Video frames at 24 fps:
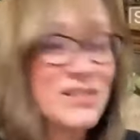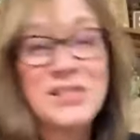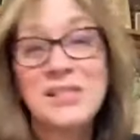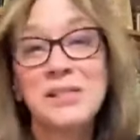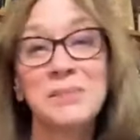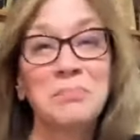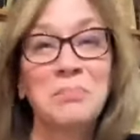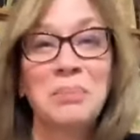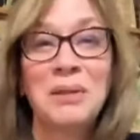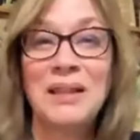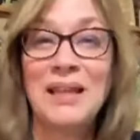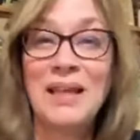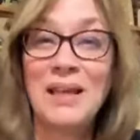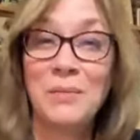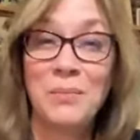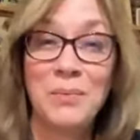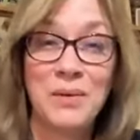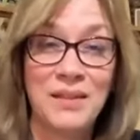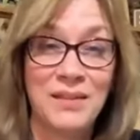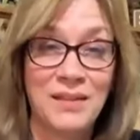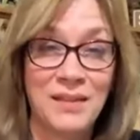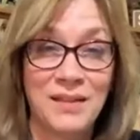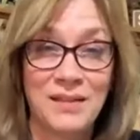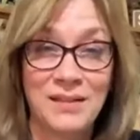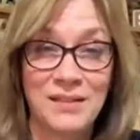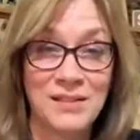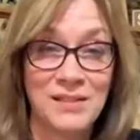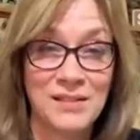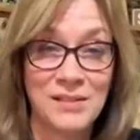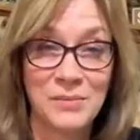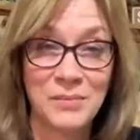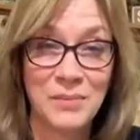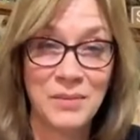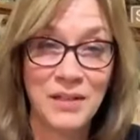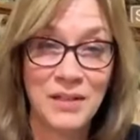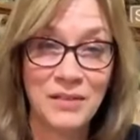just play with it.
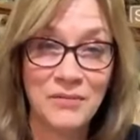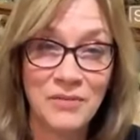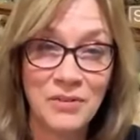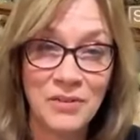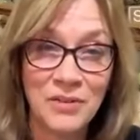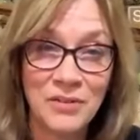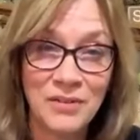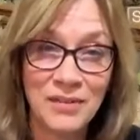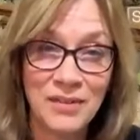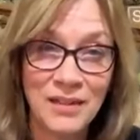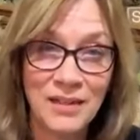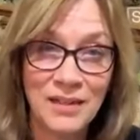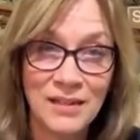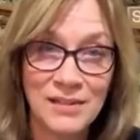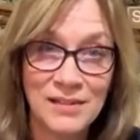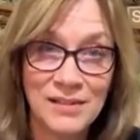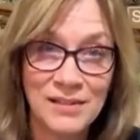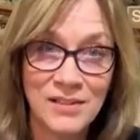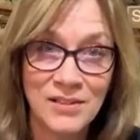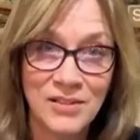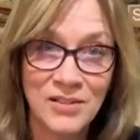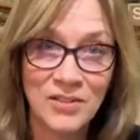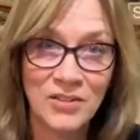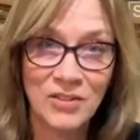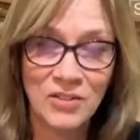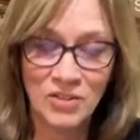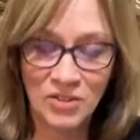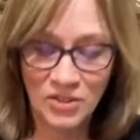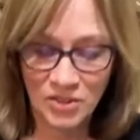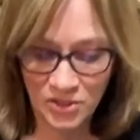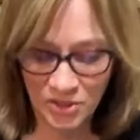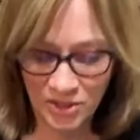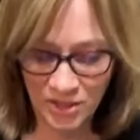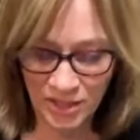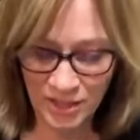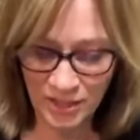Just whatever you think is going to
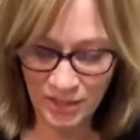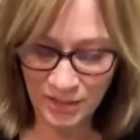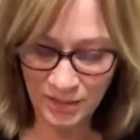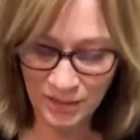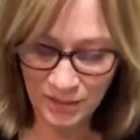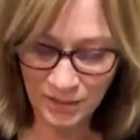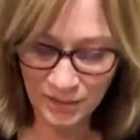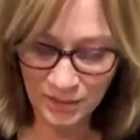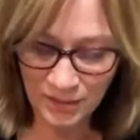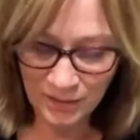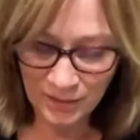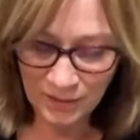look good.